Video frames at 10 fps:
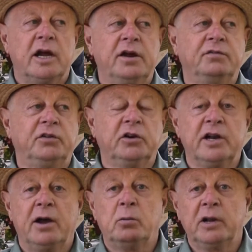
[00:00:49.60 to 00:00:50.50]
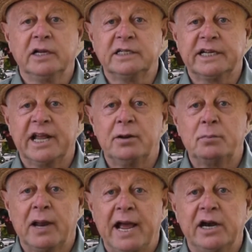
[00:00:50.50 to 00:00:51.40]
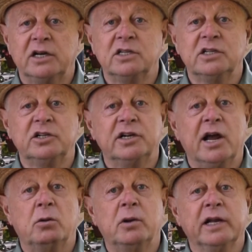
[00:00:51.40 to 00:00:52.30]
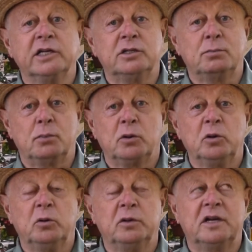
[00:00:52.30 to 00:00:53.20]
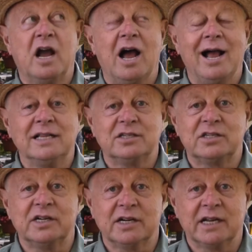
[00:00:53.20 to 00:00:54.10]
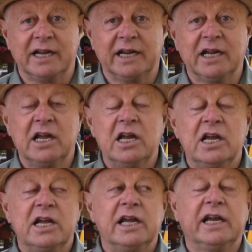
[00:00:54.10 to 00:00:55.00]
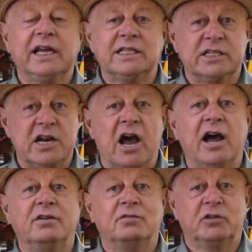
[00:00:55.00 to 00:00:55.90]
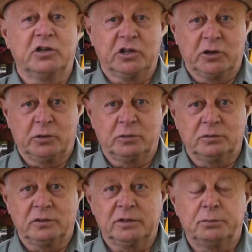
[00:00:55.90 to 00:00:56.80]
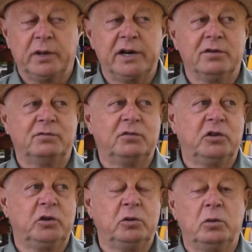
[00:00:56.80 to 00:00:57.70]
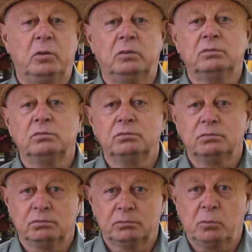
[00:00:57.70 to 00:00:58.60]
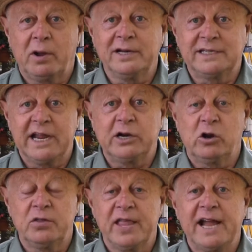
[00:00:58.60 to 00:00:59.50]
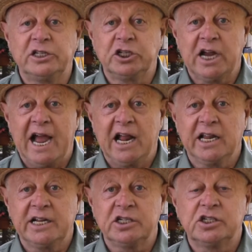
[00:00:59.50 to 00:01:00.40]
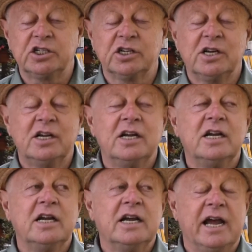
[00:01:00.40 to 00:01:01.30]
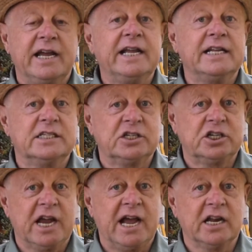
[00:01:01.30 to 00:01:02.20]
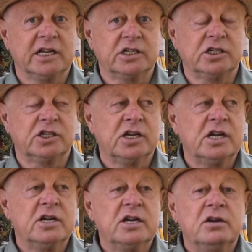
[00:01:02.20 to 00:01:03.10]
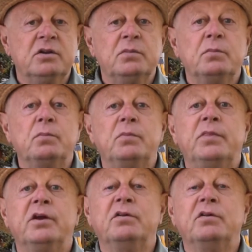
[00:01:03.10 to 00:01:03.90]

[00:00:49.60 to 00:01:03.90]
if you're not willing to get up ladders and you're not willing to prune constantly, it's not for you. But if you want to take on that challenge, it is a challenge. They're